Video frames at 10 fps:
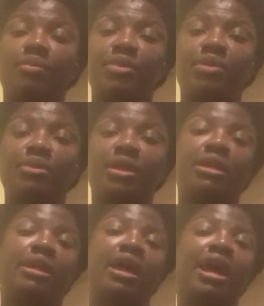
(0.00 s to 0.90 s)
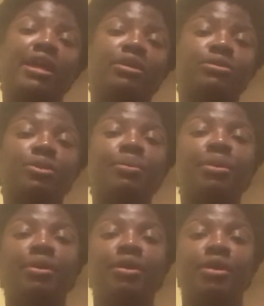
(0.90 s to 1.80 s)
maybe in a higher
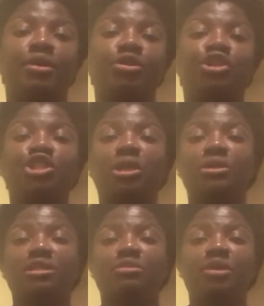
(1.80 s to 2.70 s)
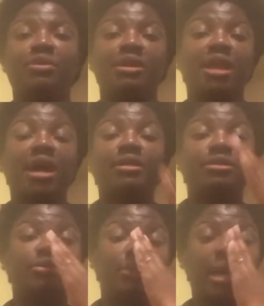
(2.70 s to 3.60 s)
group. Your child is maybe 9
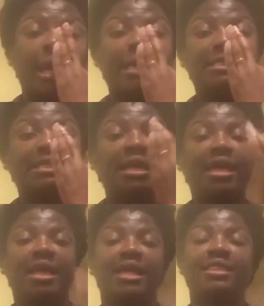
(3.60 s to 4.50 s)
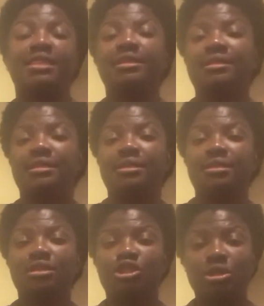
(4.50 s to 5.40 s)
to 8, and this
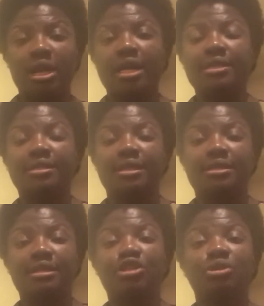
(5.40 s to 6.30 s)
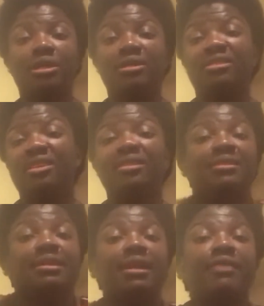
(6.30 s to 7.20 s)
dress is actually 10
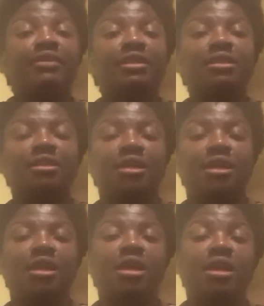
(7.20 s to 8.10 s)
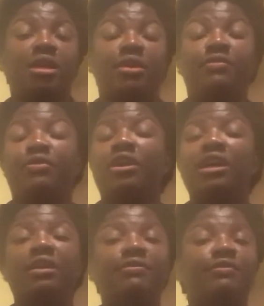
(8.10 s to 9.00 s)
to 11. If you
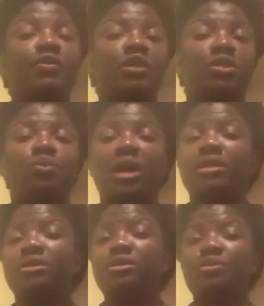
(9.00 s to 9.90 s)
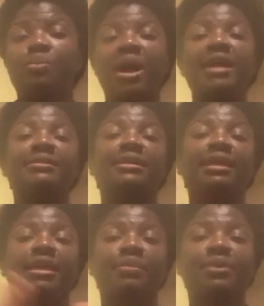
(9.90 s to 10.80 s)
can afford it, why don't you buy it and
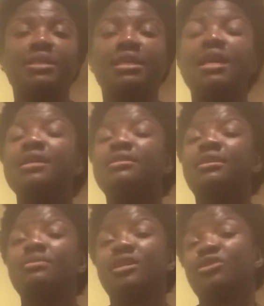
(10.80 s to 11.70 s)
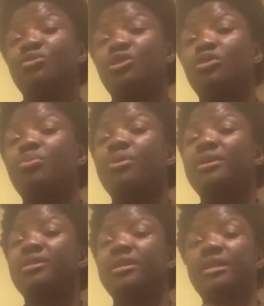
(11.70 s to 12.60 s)
keep it? Sometimes you'll be
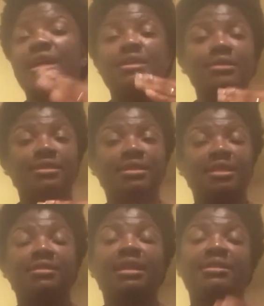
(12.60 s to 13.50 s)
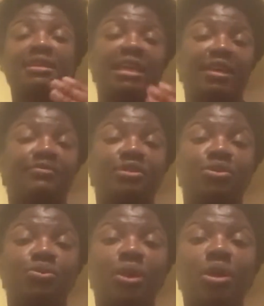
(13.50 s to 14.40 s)
surprised that you can use this as a gift
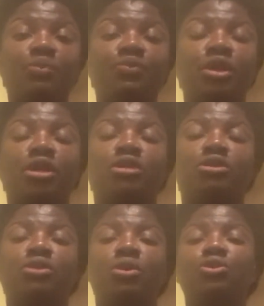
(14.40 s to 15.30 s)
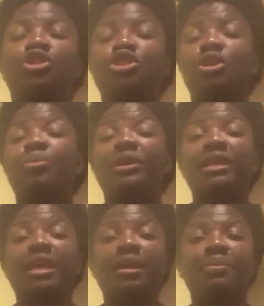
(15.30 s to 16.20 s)
as well. So shop and
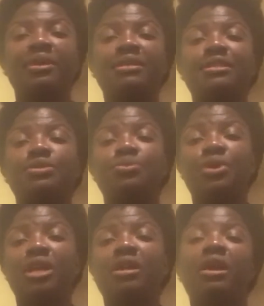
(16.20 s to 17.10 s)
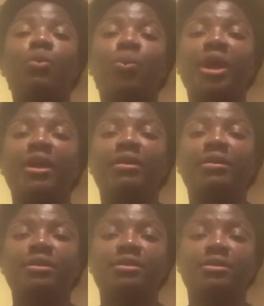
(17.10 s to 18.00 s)
keep. It's really a way
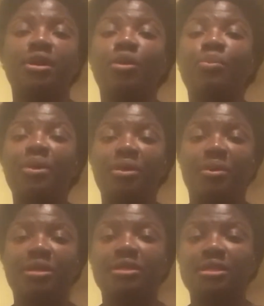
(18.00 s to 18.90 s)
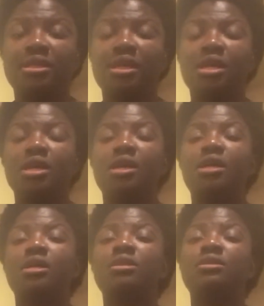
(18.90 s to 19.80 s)
to help parents
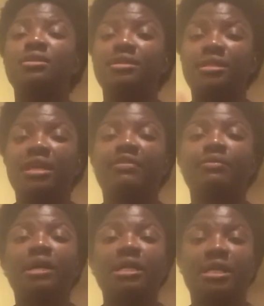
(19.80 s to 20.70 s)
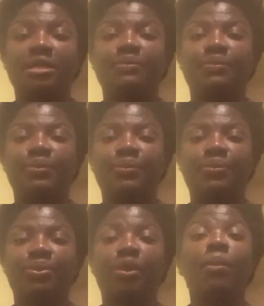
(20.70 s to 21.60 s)
to save money
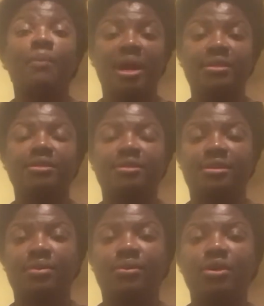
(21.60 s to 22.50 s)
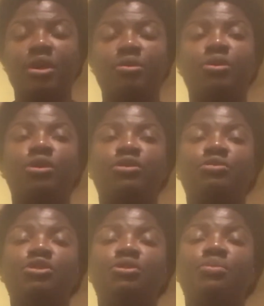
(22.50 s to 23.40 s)
on back to school, because
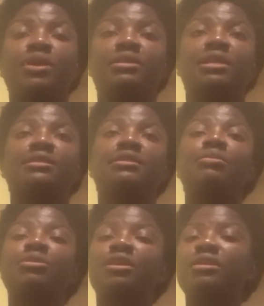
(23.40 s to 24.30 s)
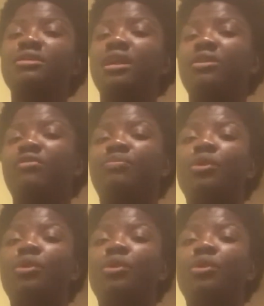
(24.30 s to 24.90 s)
you'll be surprised that some things that you've